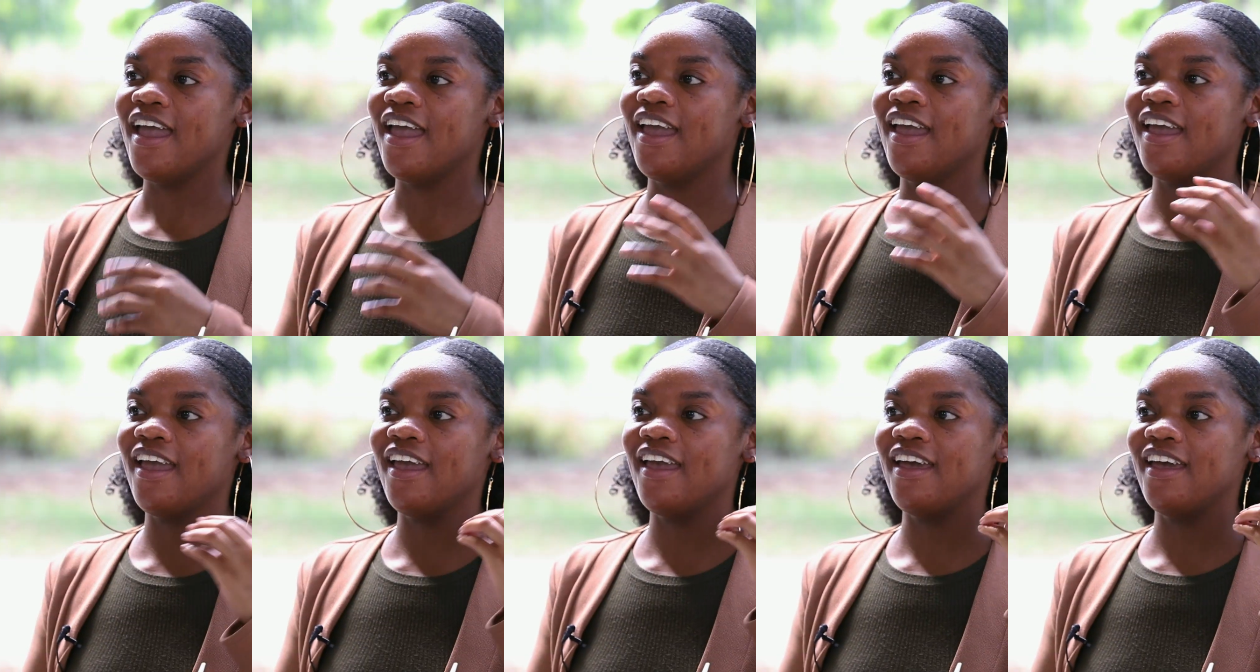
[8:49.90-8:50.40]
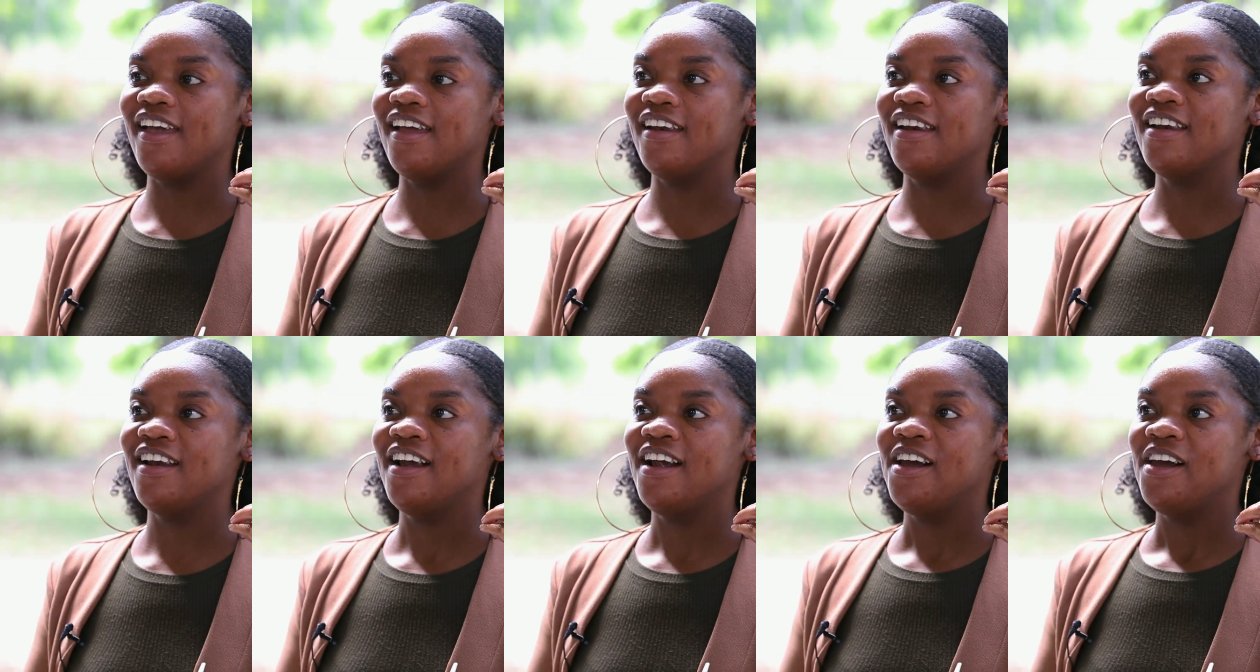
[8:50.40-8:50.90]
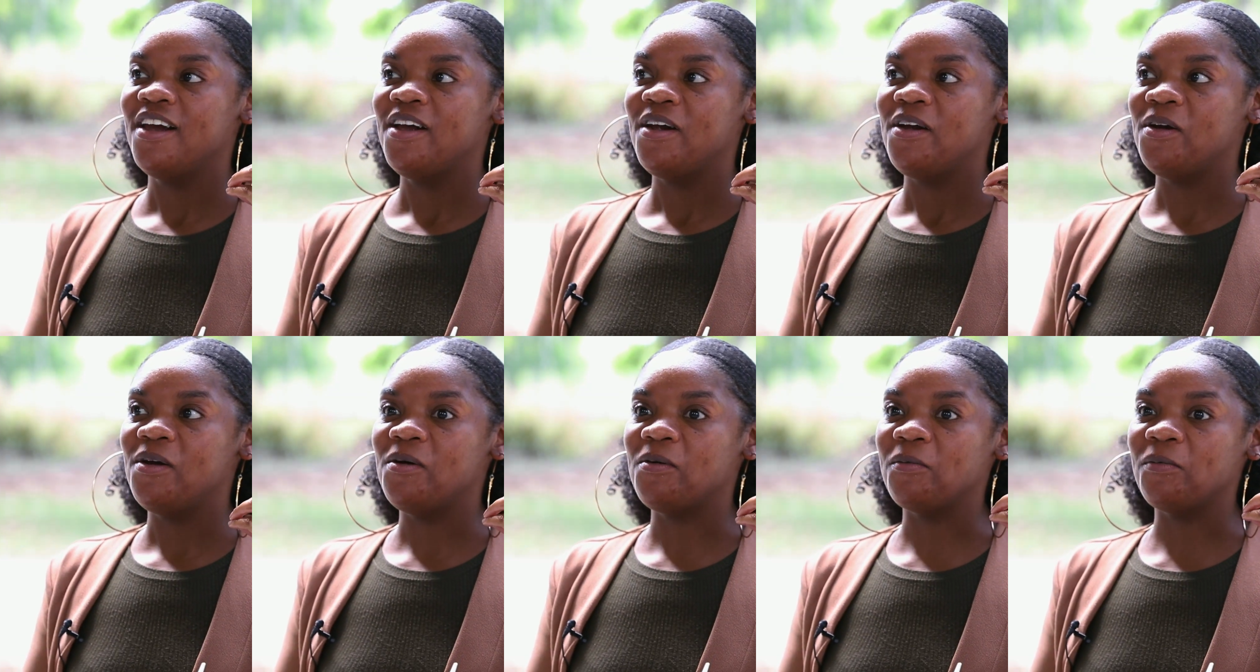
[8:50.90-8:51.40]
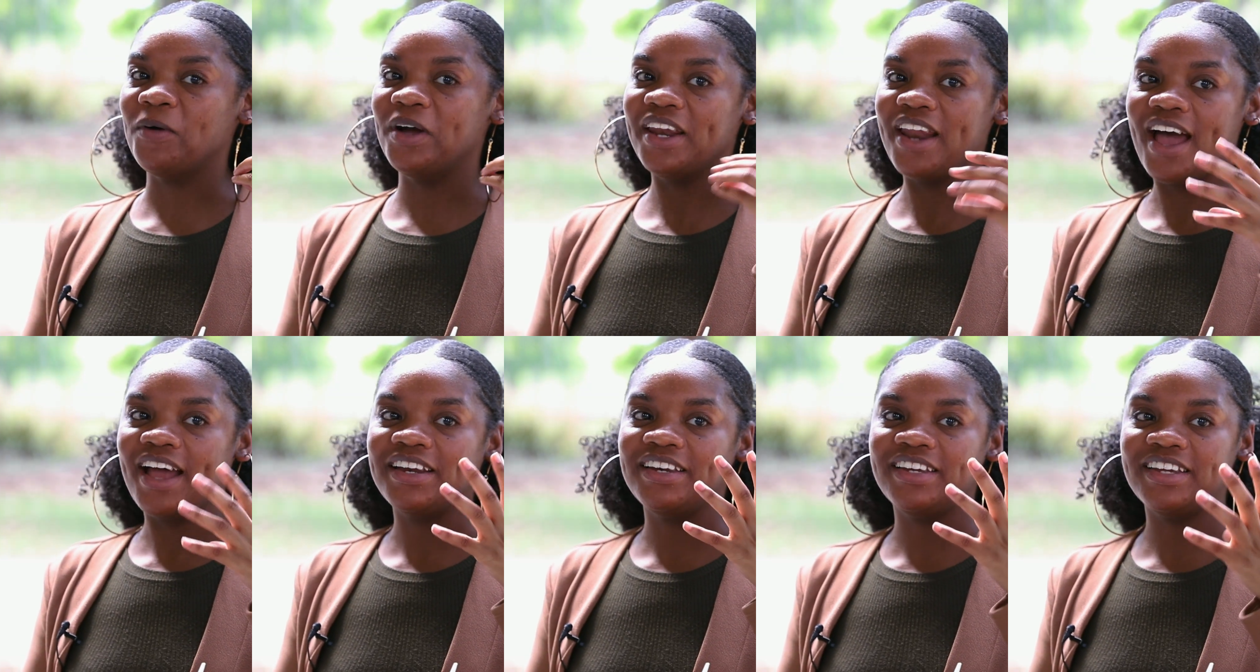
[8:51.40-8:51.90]
And
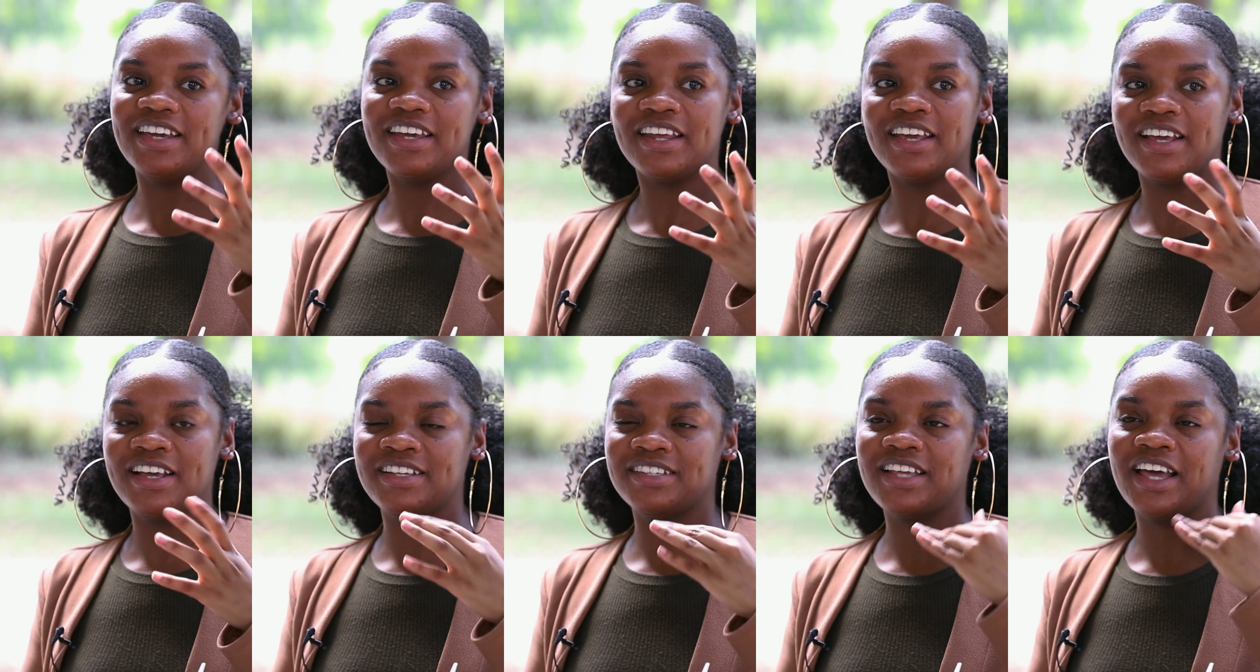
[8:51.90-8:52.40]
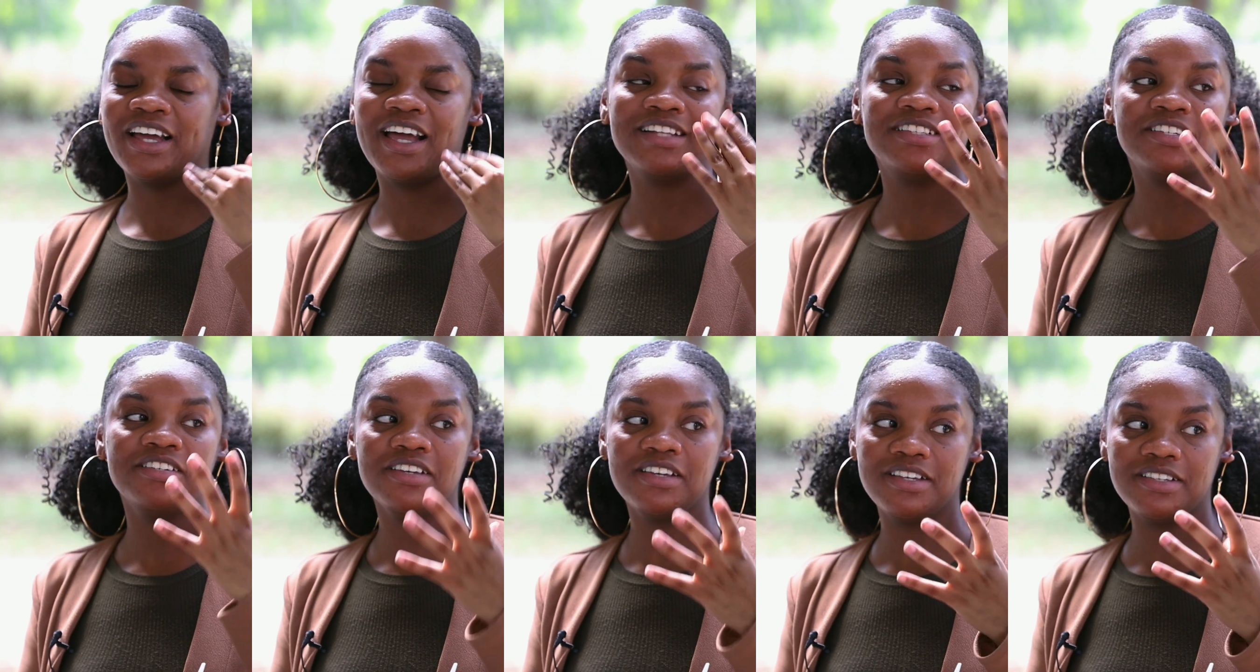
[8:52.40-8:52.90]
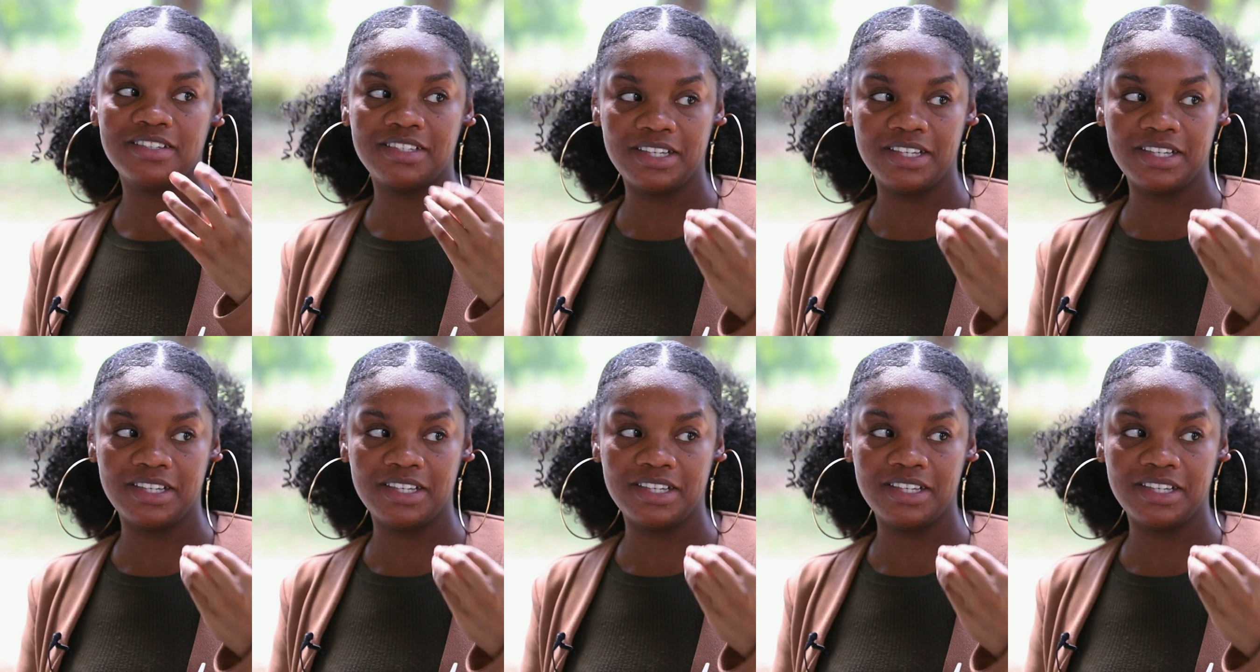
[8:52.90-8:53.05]
when I did it, it's like I took it